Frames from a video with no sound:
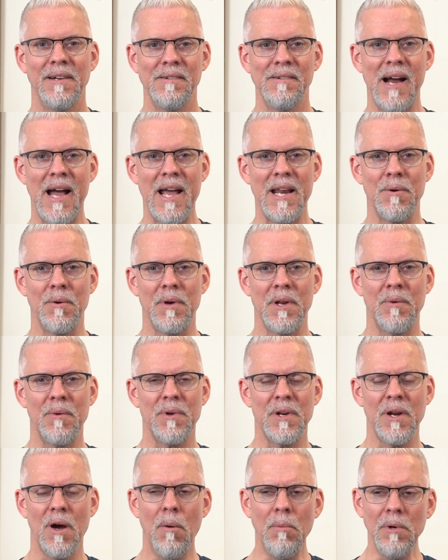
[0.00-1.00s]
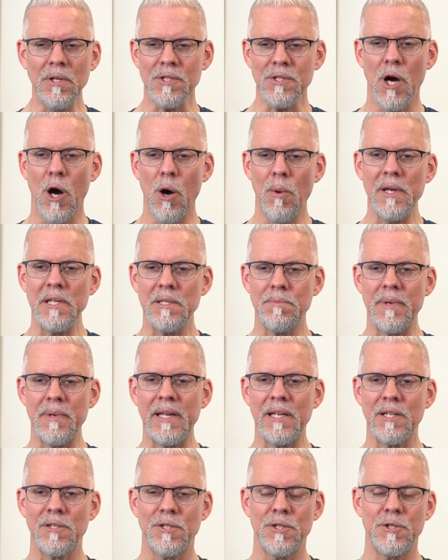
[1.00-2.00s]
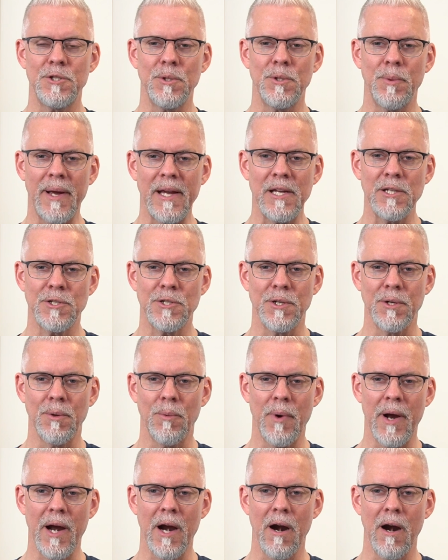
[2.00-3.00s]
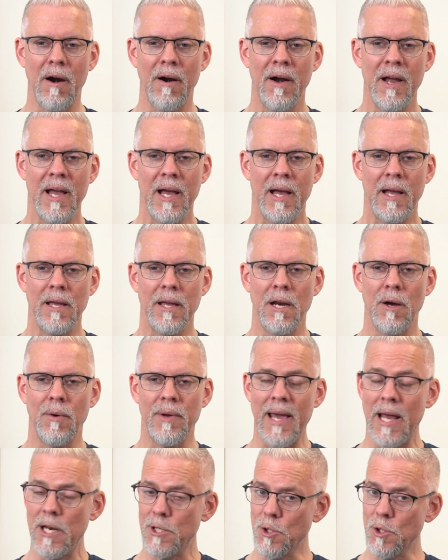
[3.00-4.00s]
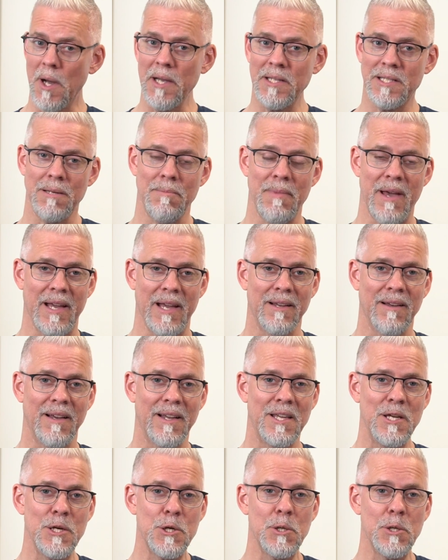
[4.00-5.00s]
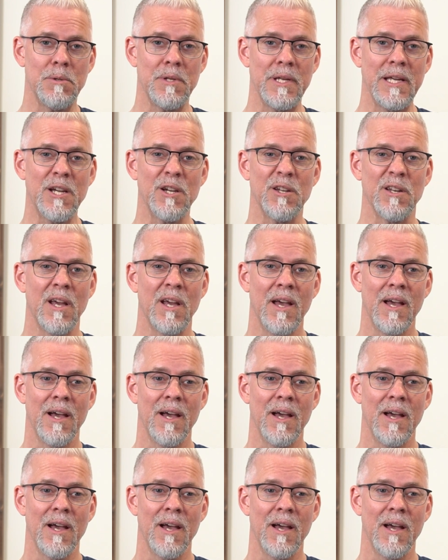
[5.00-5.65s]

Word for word: right? It, w- it would almost always be in a situation where you know he had a choice to make. Like he could he could